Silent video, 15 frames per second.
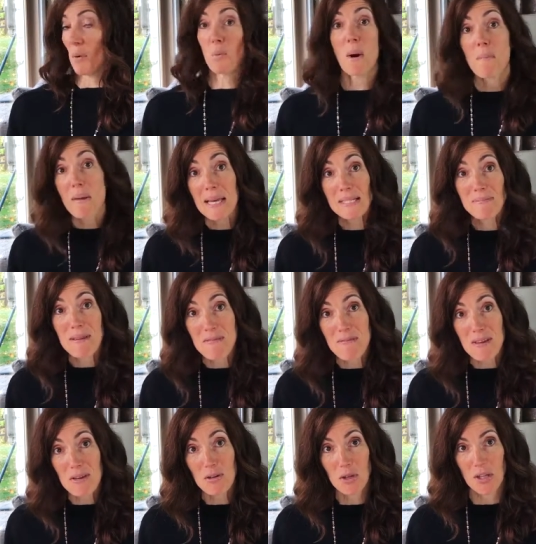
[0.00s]
what makes me
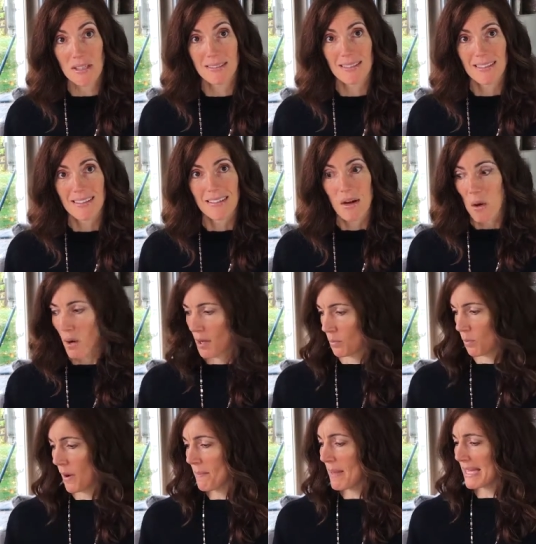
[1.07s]
feel good?
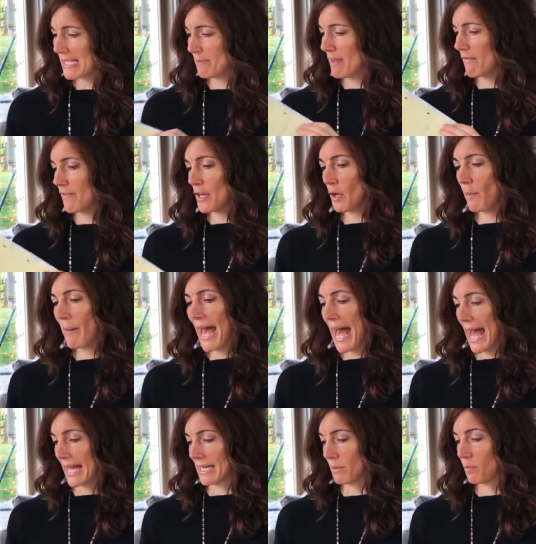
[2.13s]
What makes me feel
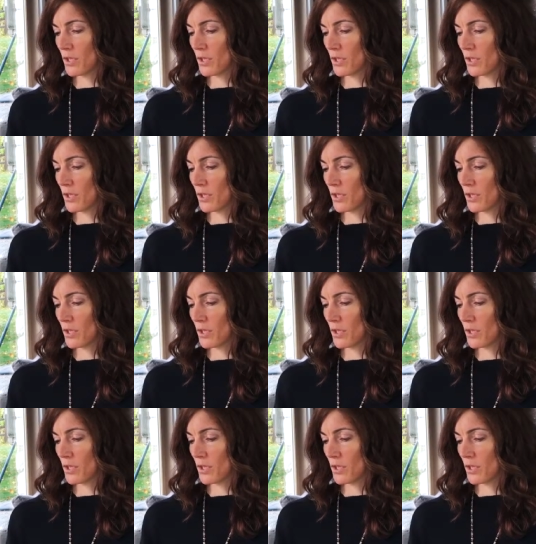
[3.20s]
bad?